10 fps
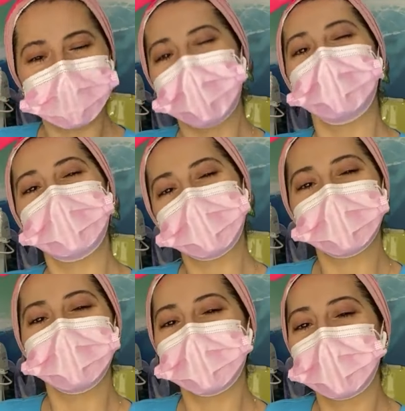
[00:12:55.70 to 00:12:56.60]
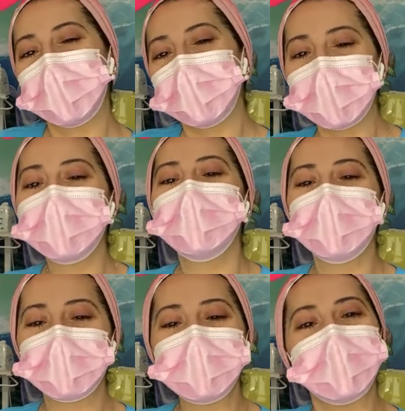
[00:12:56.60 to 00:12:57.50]
Does that make sense? I like
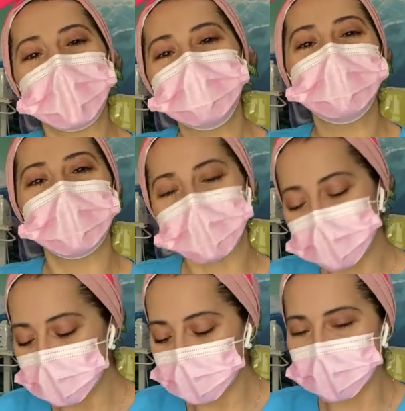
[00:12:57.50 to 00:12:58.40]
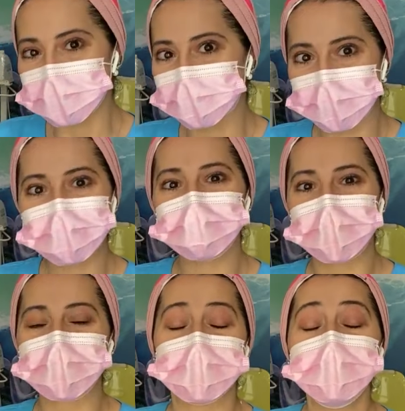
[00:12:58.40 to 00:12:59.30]
it when you ask me questions, because it
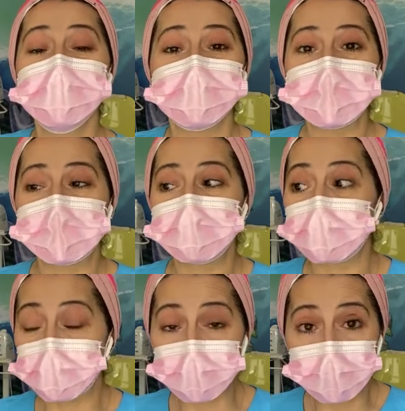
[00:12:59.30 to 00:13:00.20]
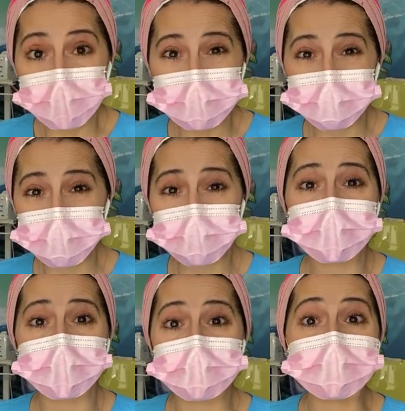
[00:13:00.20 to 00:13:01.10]
does make sense to me,
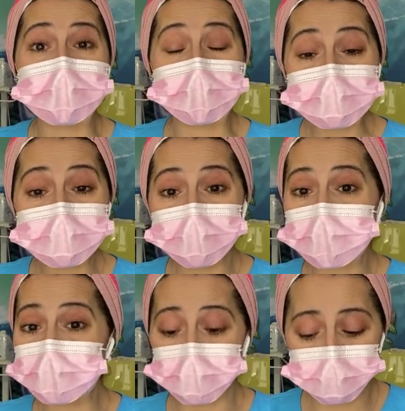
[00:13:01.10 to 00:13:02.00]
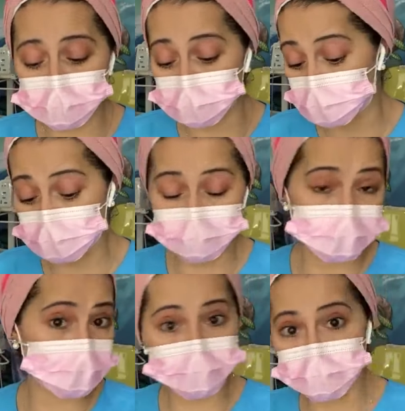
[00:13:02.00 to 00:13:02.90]
especially that I see lots of kids just brush like
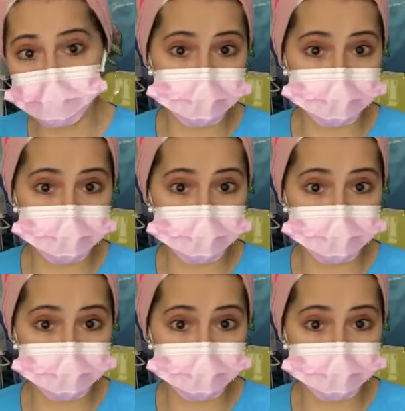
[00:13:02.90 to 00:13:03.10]
this.